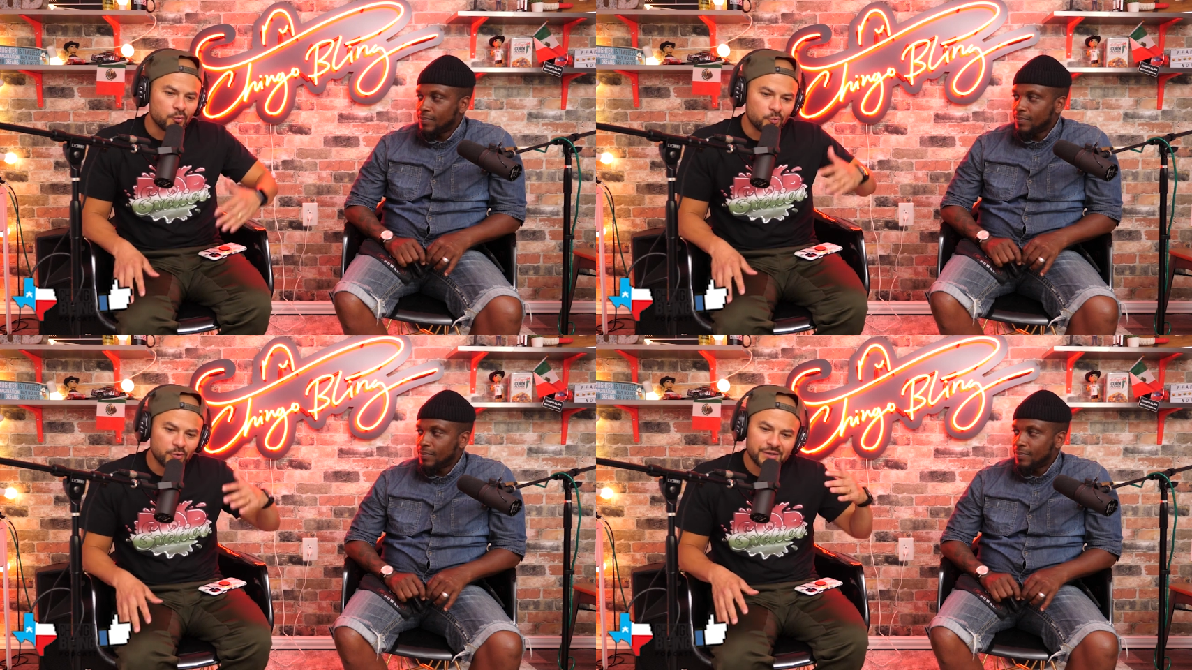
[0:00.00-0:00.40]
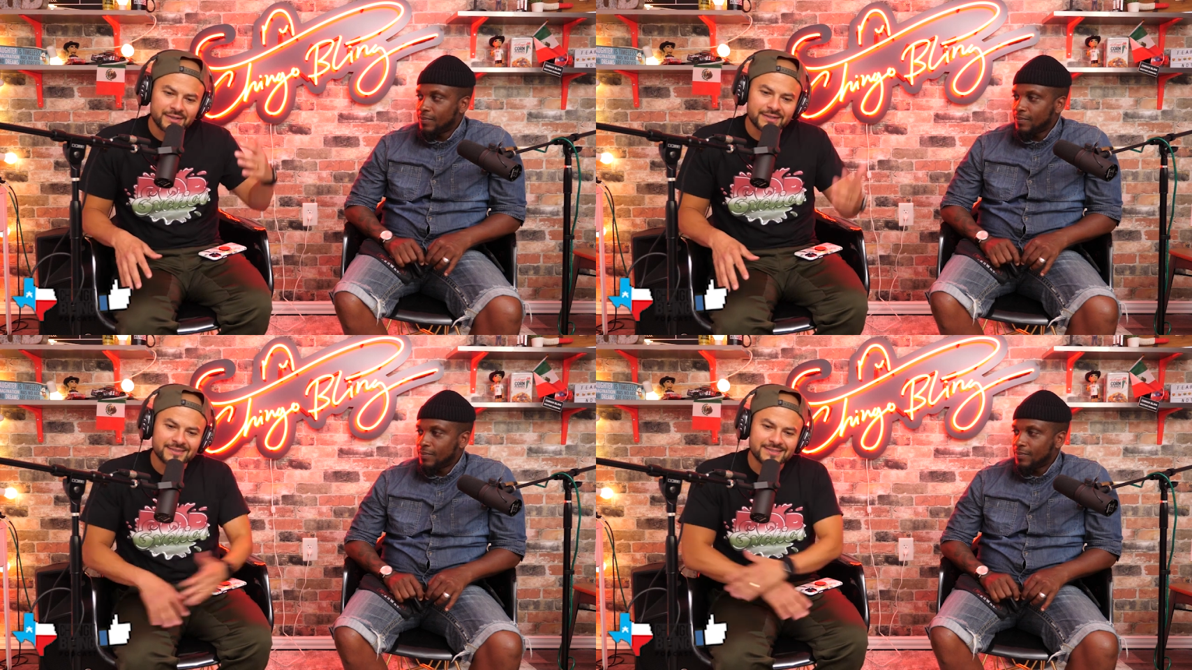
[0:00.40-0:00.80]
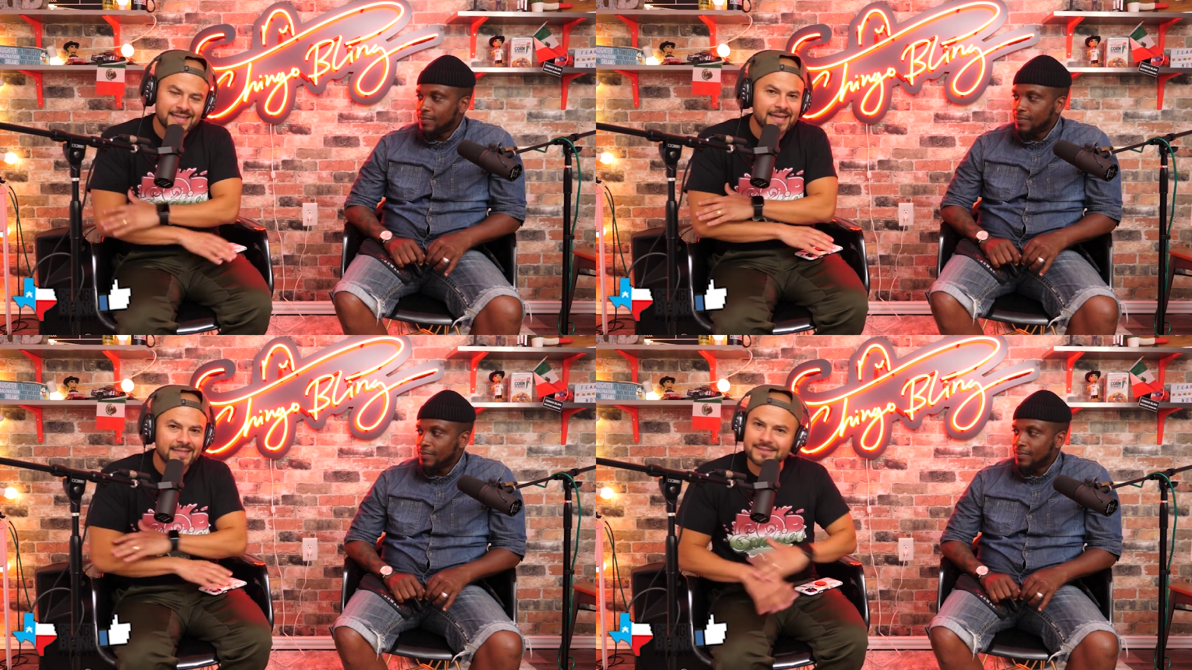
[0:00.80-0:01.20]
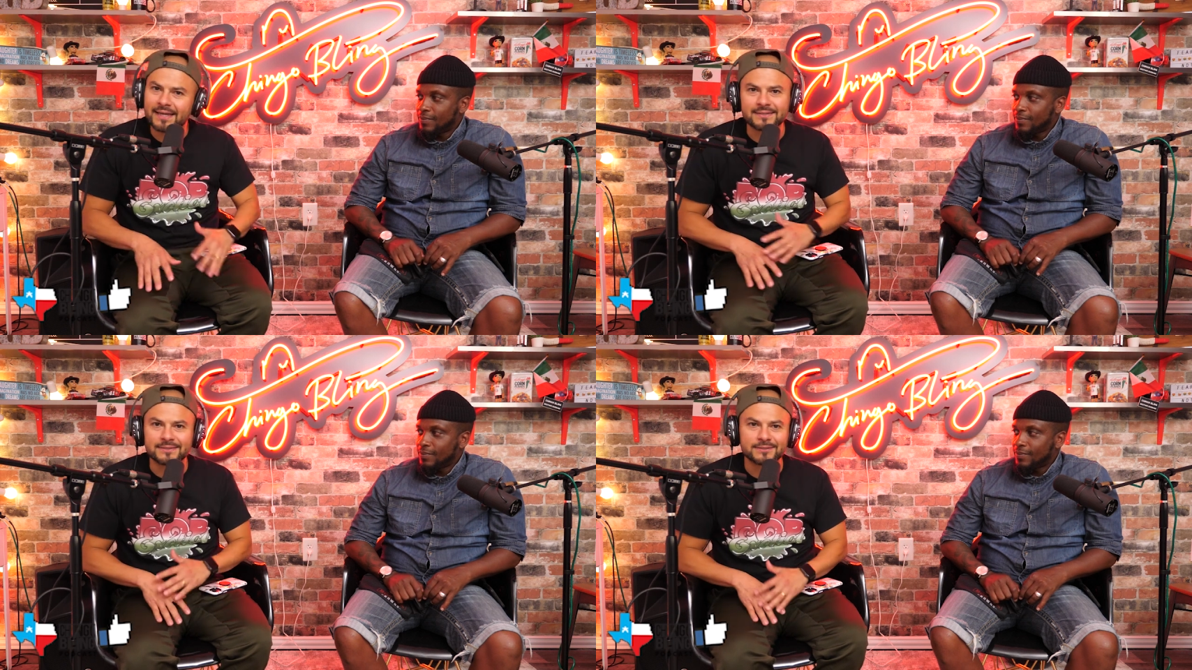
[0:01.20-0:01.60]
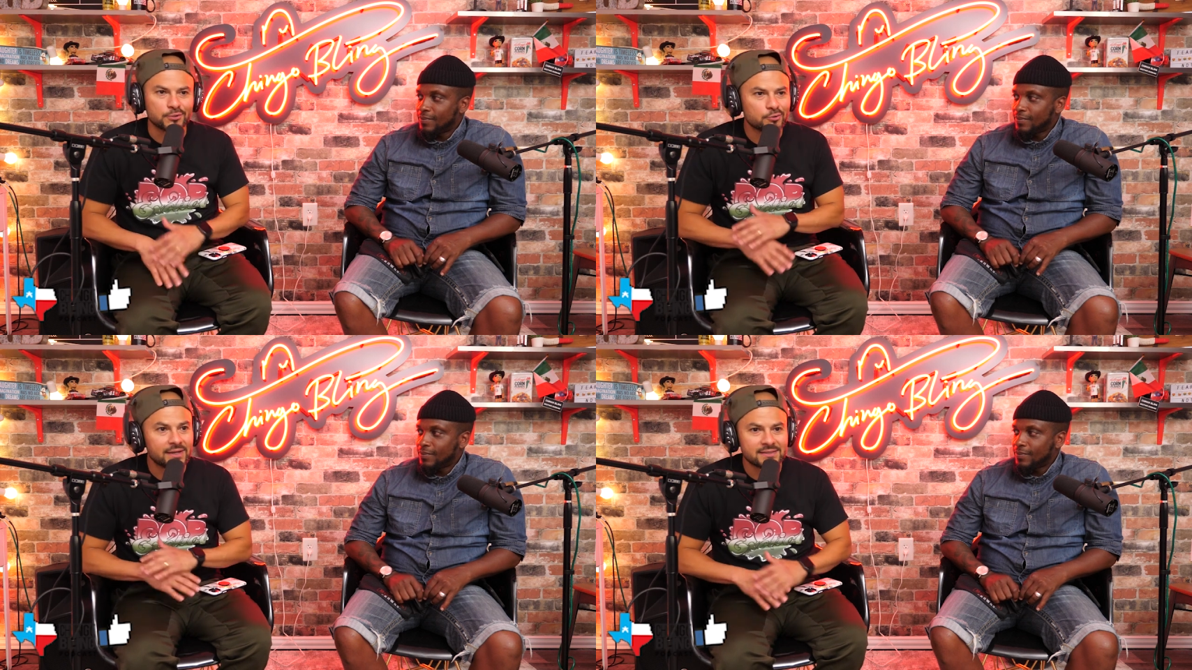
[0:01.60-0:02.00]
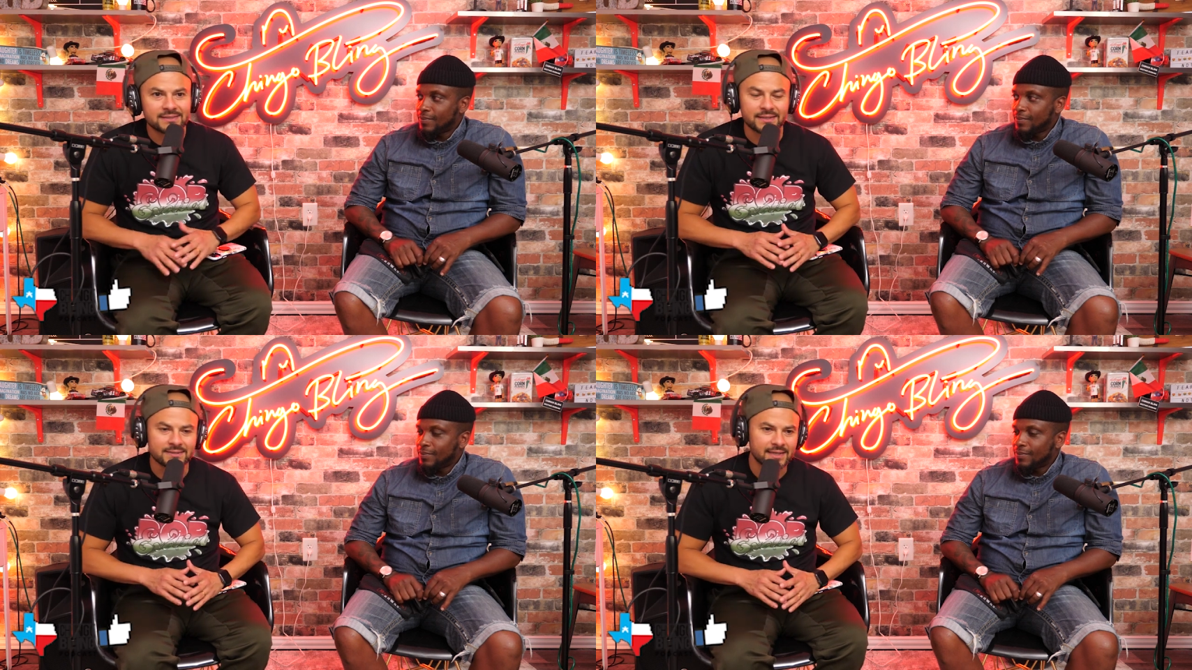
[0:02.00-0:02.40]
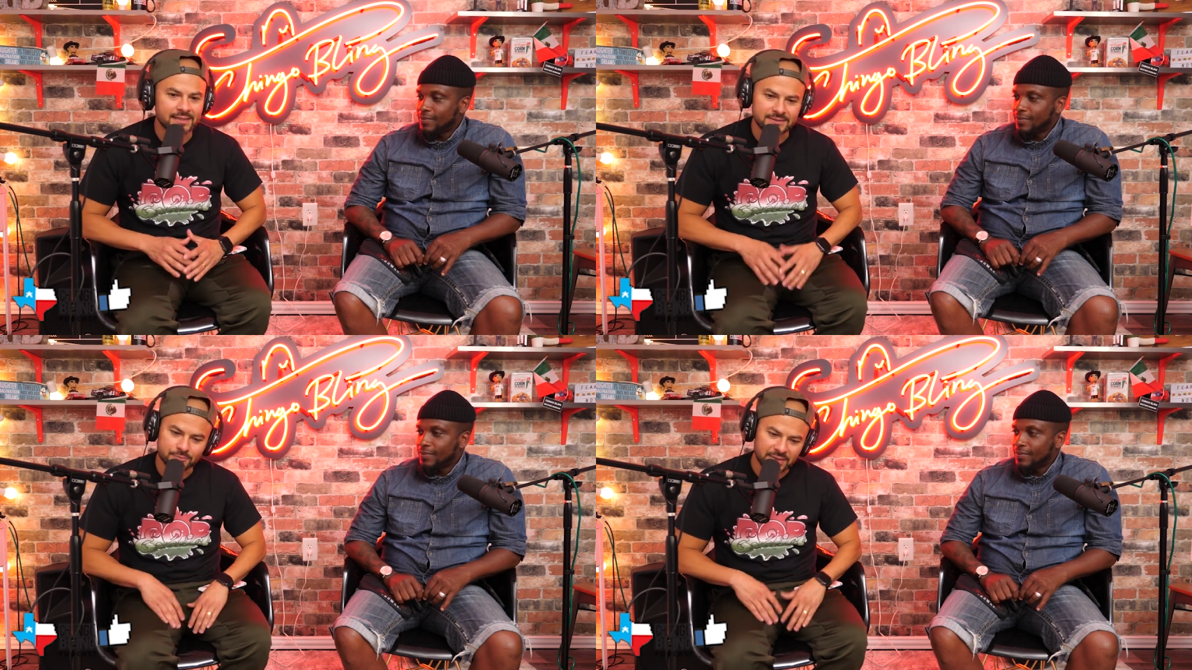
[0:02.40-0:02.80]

Speaker 1: we're in the state of Texas, the great state of Texas.